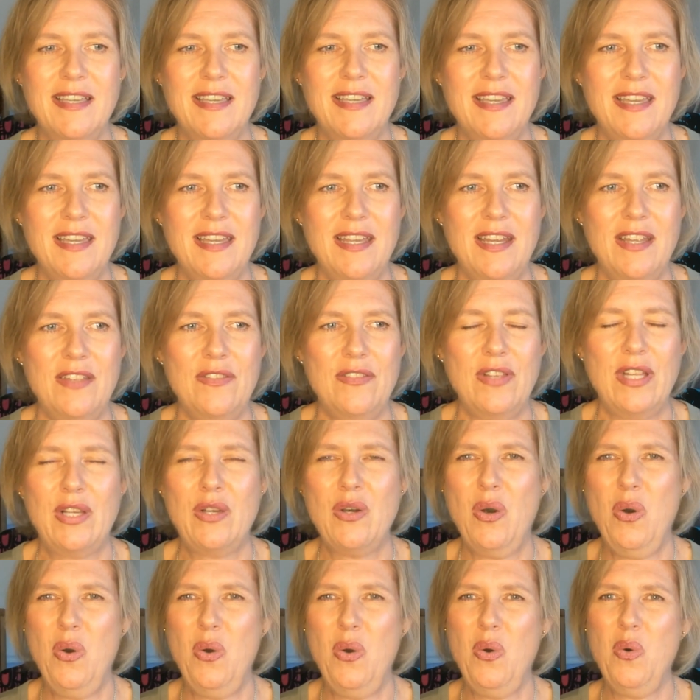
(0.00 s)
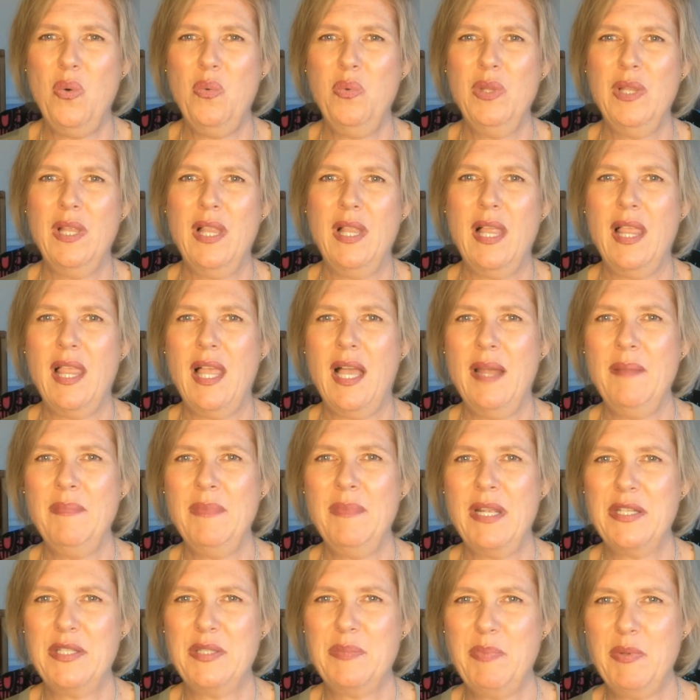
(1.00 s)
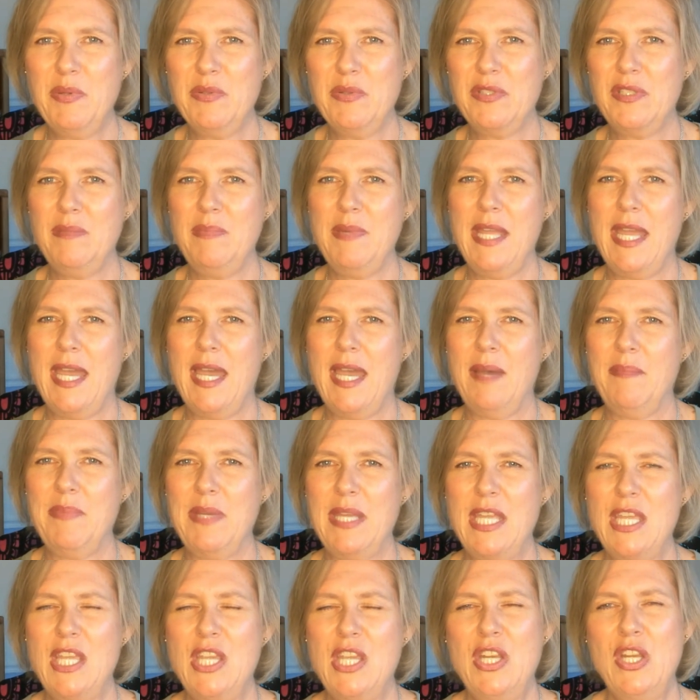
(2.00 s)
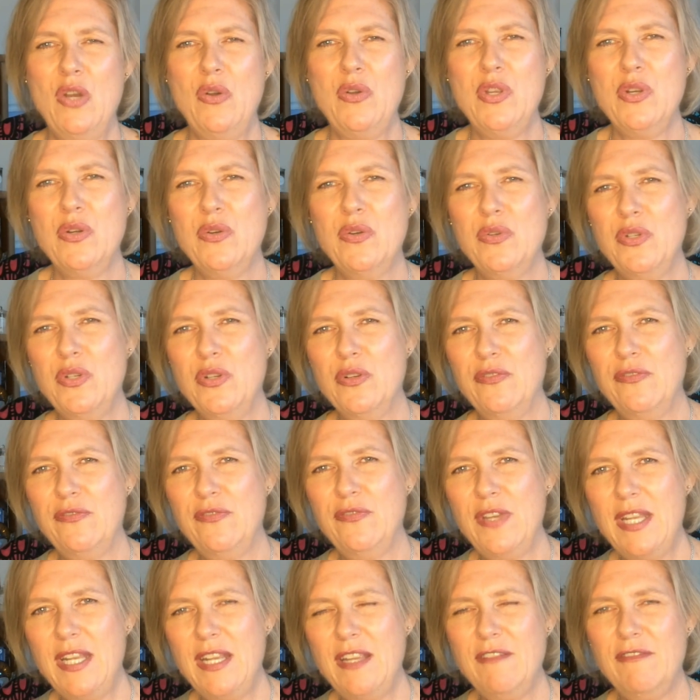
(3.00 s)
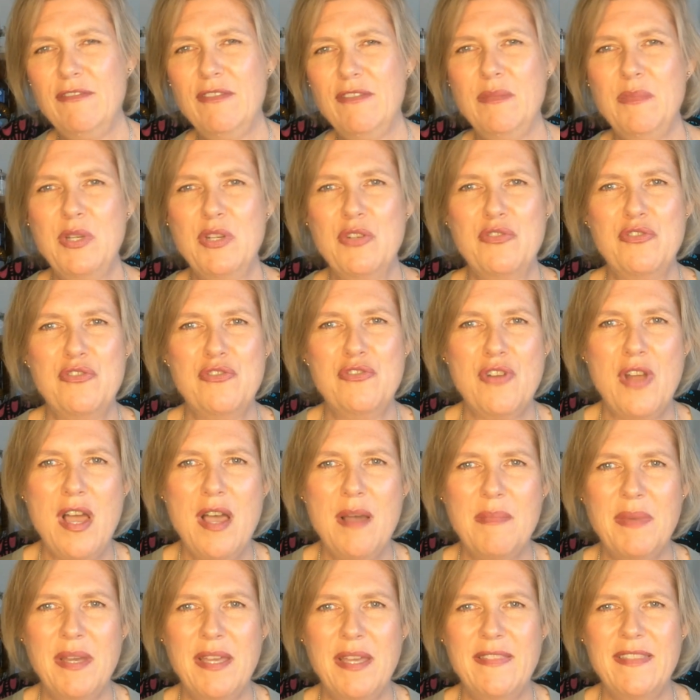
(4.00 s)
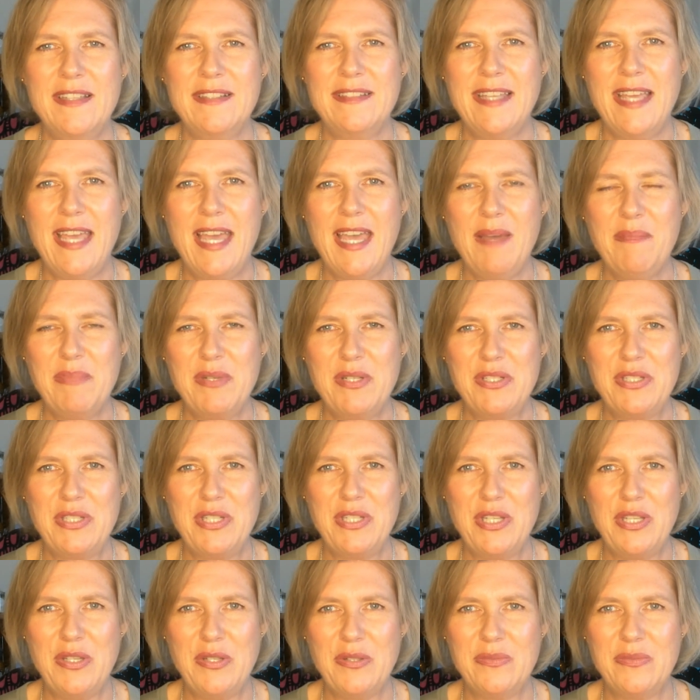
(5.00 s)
it's like, oh, well, I'm not supposed to be happy. You know, you're feeding from your trauma that's happened to you.